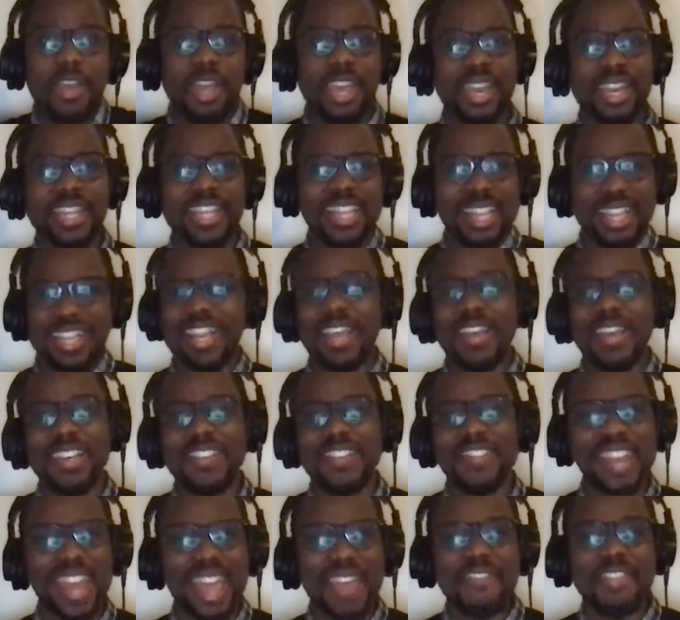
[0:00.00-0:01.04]
And I didn't
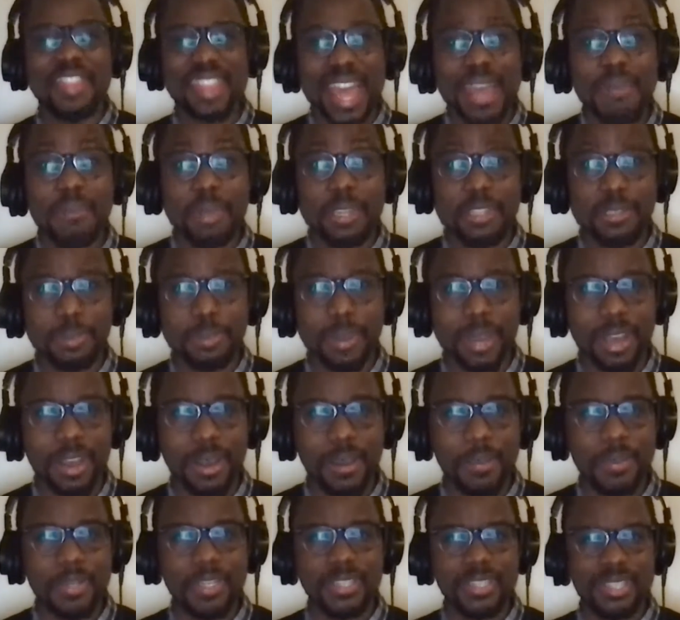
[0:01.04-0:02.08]
even have that much power,
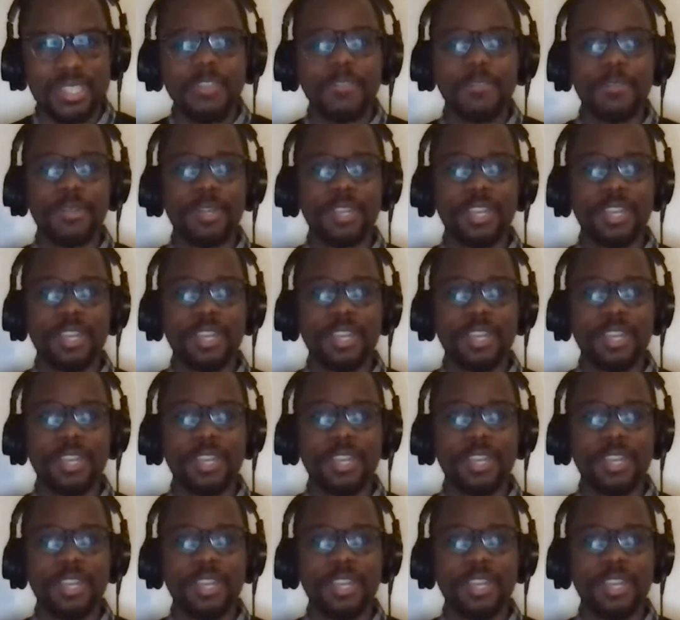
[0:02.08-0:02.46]
but it did,